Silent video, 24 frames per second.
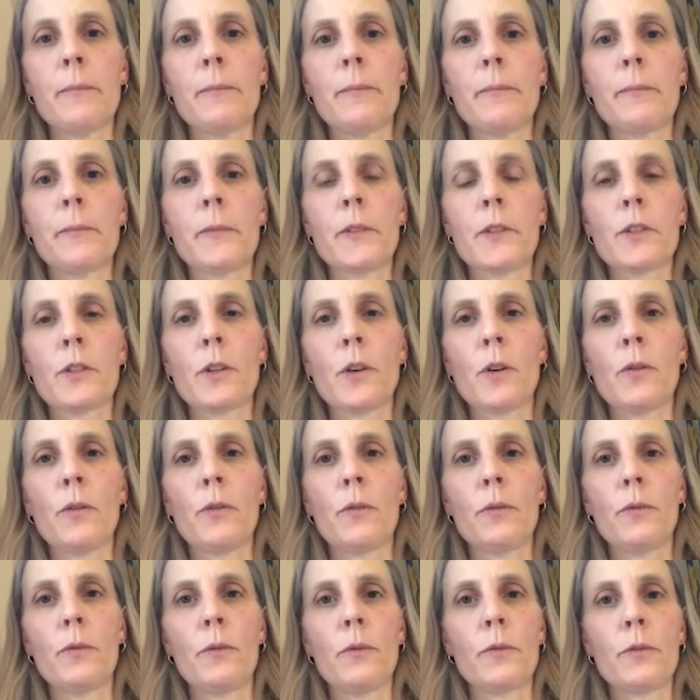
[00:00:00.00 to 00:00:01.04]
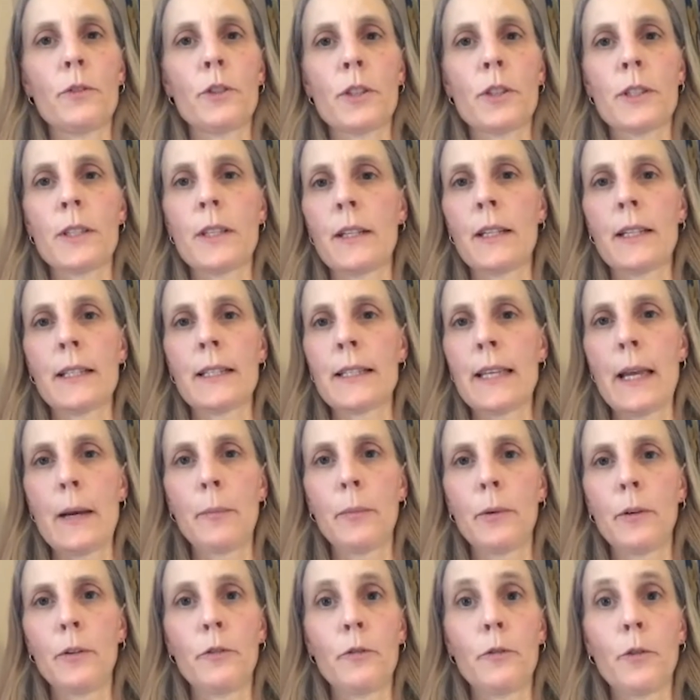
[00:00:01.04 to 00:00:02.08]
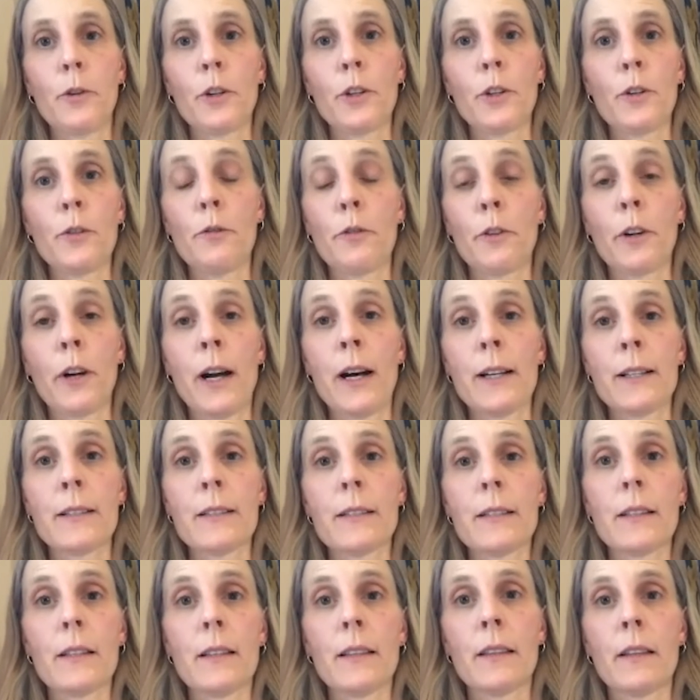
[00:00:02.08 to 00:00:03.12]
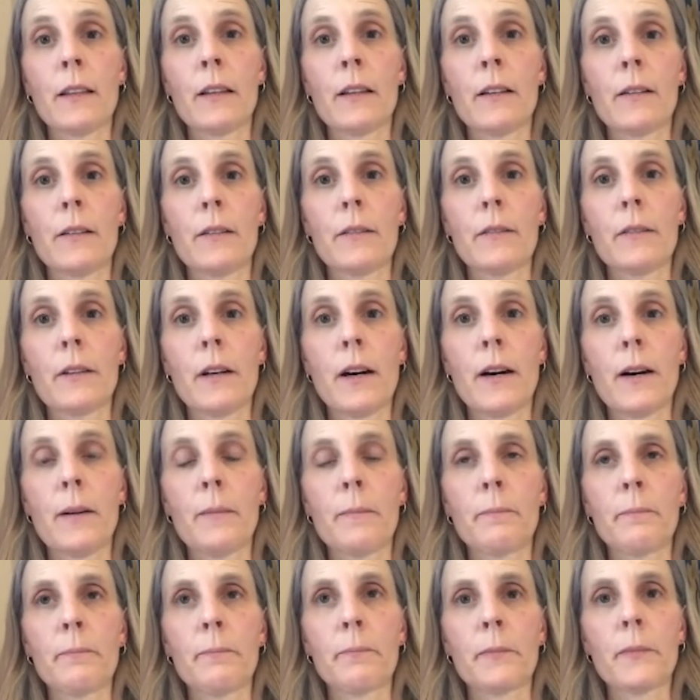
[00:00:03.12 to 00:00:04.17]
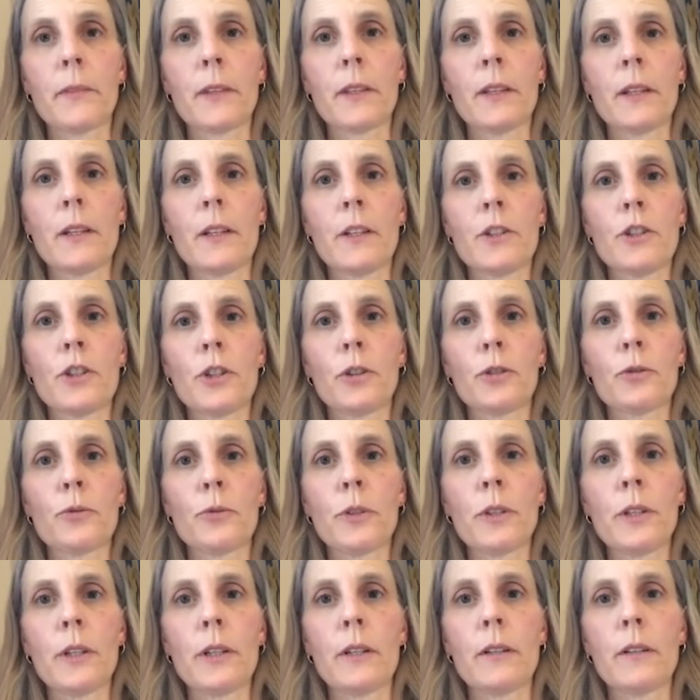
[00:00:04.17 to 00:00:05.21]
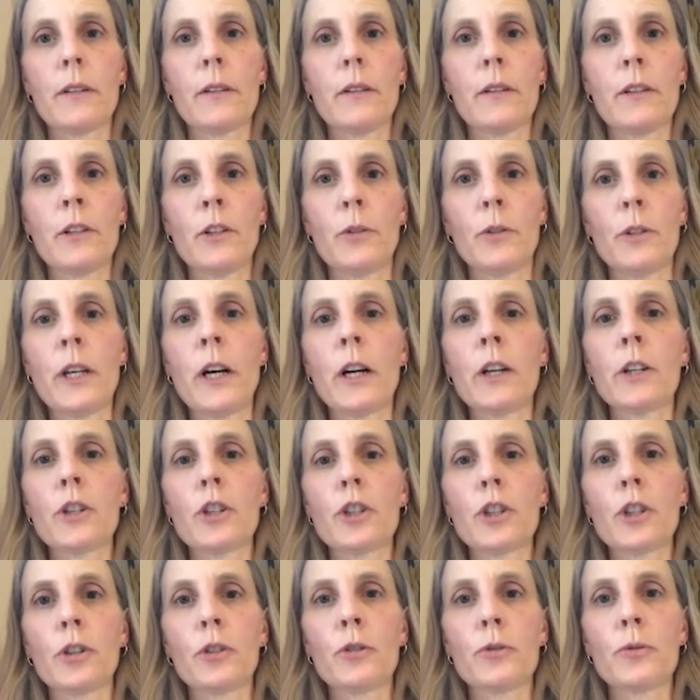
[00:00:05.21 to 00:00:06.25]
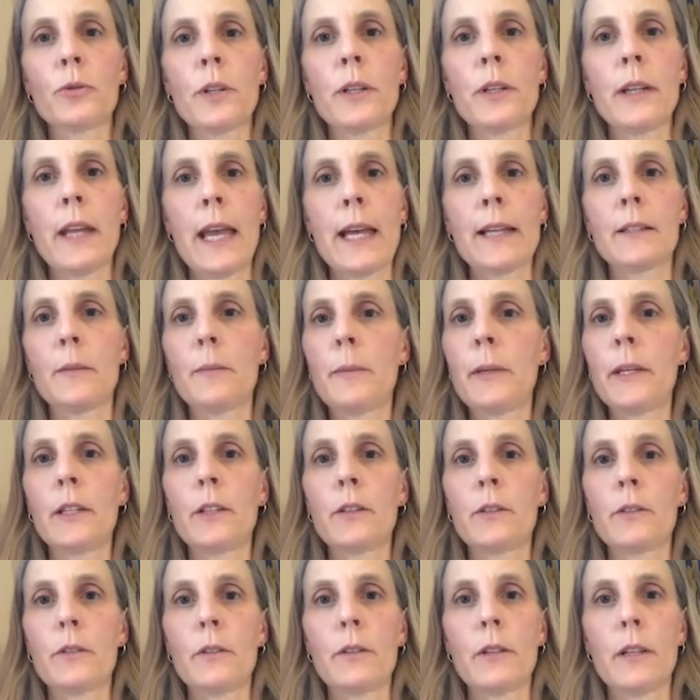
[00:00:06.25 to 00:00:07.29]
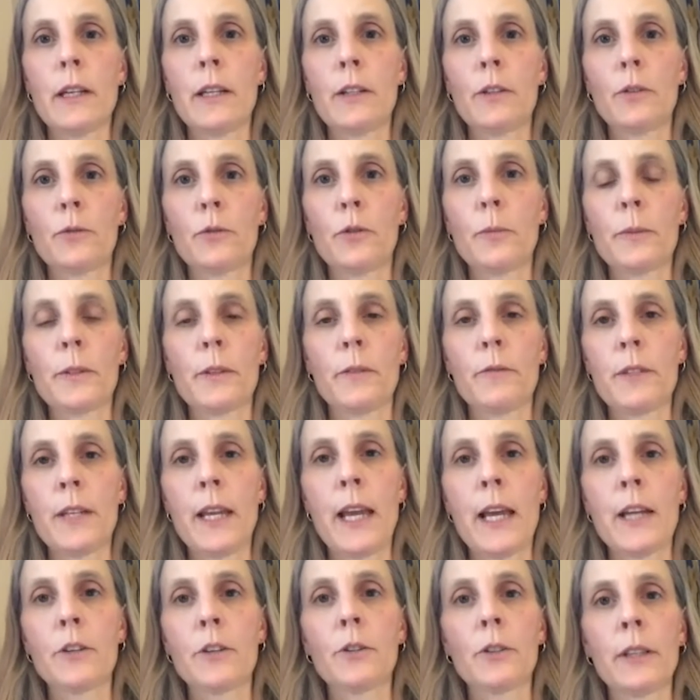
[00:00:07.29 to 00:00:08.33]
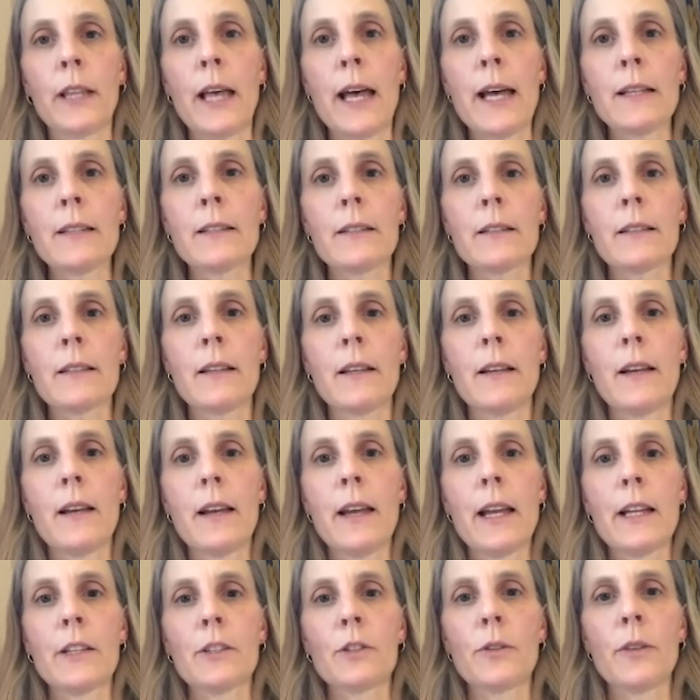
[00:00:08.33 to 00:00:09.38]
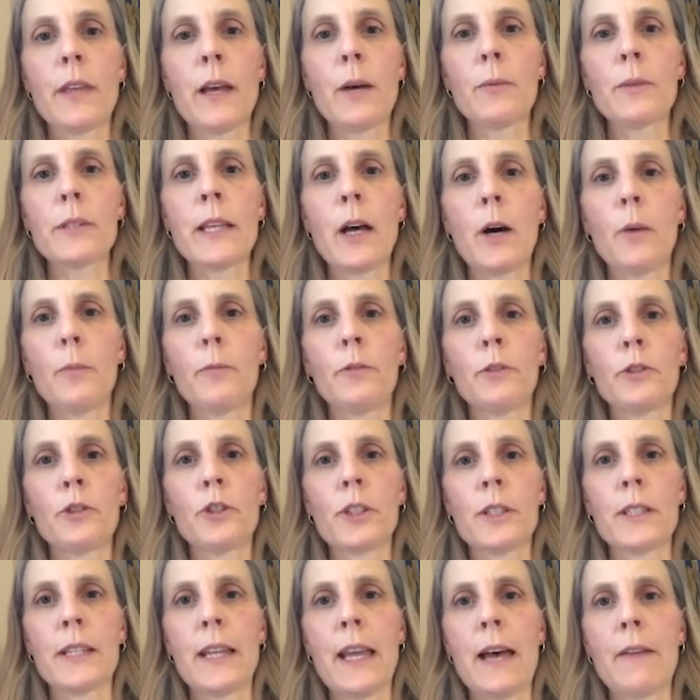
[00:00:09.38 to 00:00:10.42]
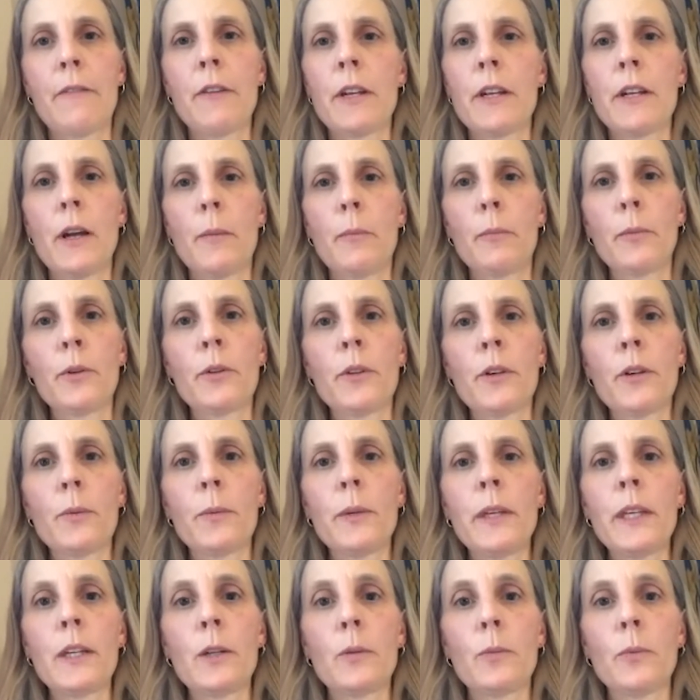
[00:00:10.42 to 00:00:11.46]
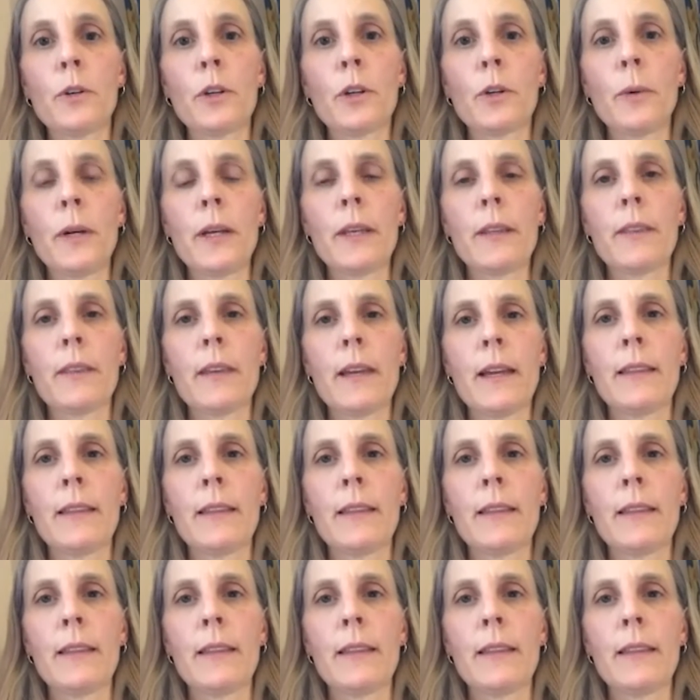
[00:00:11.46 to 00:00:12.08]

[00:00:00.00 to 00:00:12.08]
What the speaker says: So just an example for you, for us, the children, young children had to be in groups of 10 or less. And so that was helpful just to have a number that we could work with.